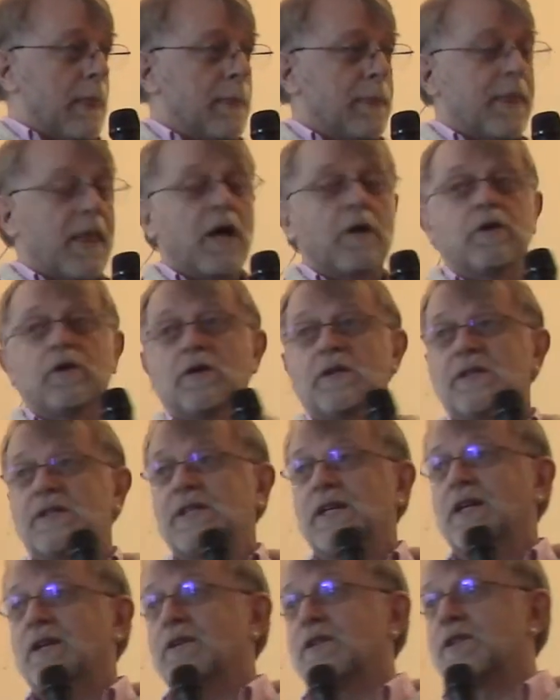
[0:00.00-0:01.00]
Now you can
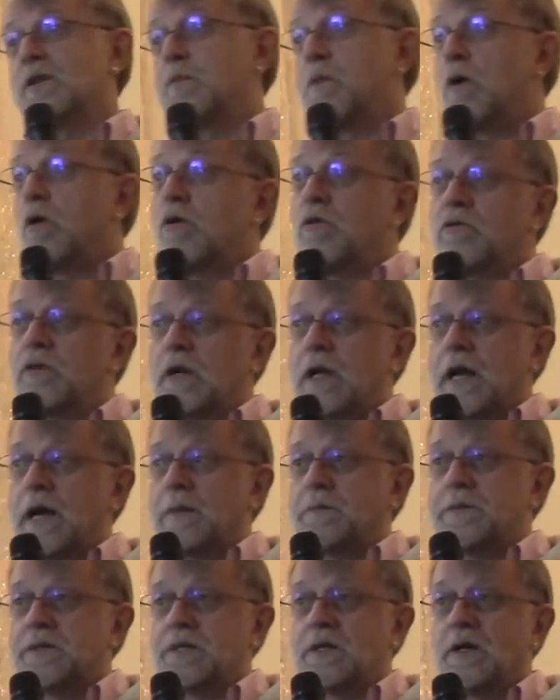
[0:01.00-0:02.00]
see there's some
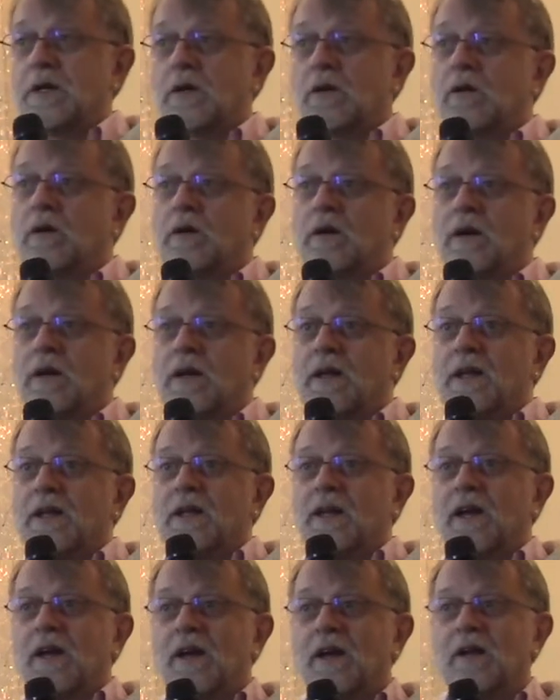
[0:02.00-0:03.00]
overlaps there.
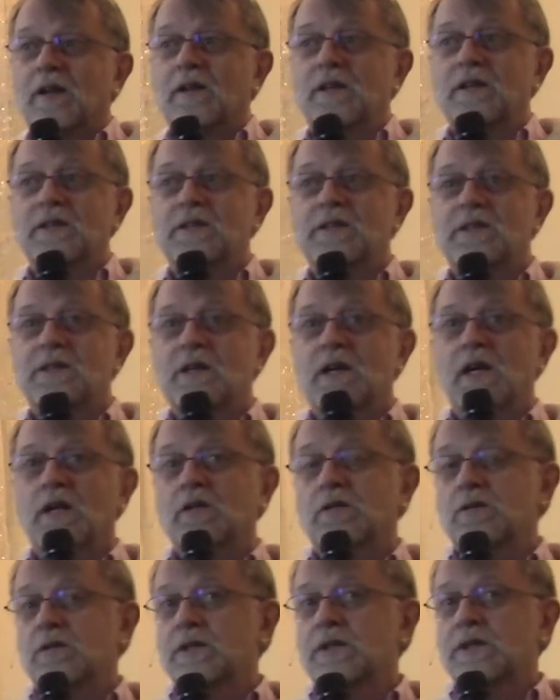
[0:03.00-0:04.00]
Uh, this
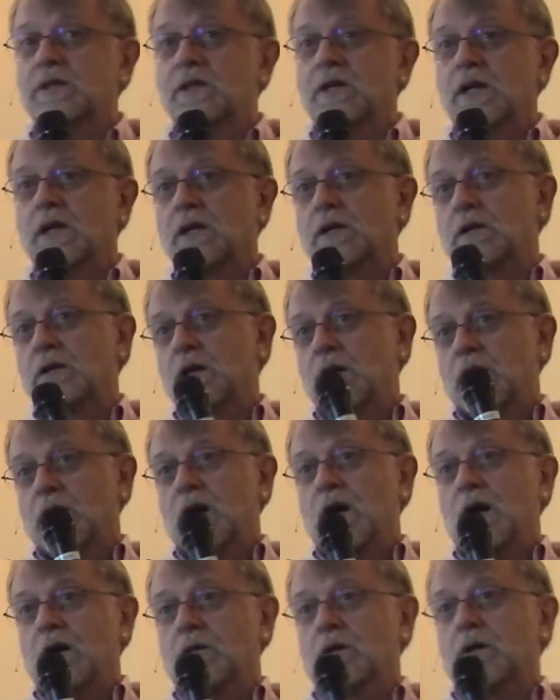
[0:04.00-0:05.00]
interest in
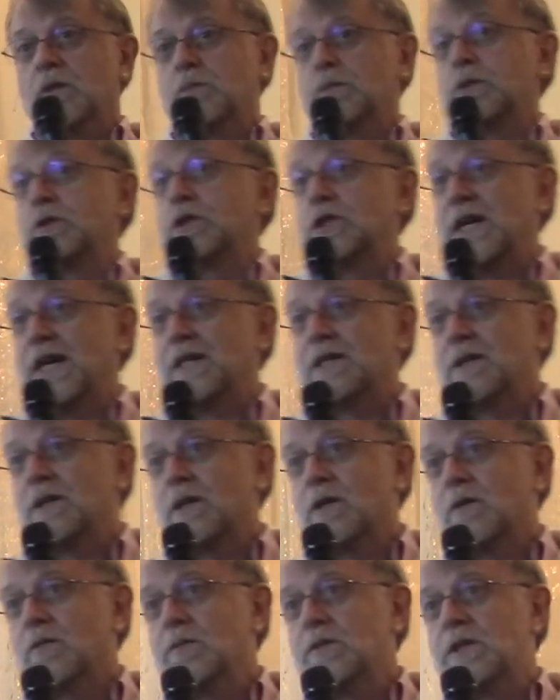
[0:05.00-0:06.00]
how they're
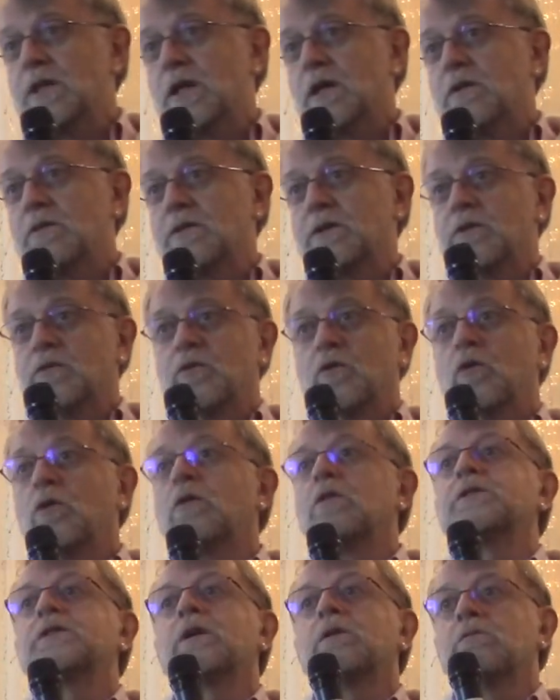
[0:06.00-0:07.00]
projecting themselves. The
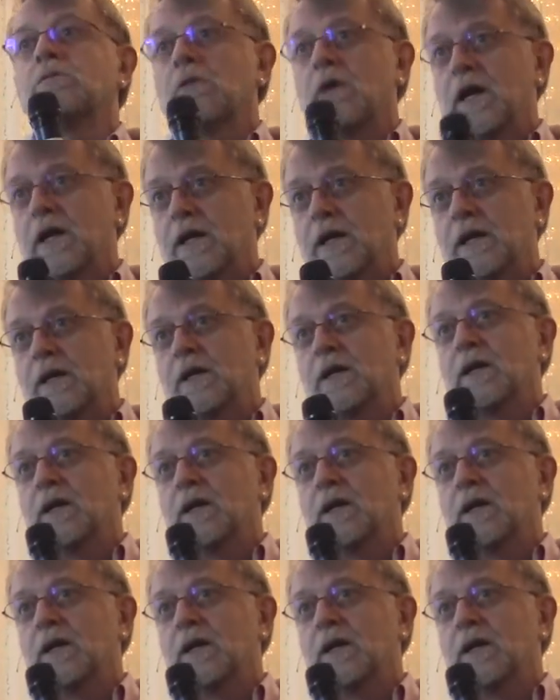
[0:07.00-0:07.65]
fours are already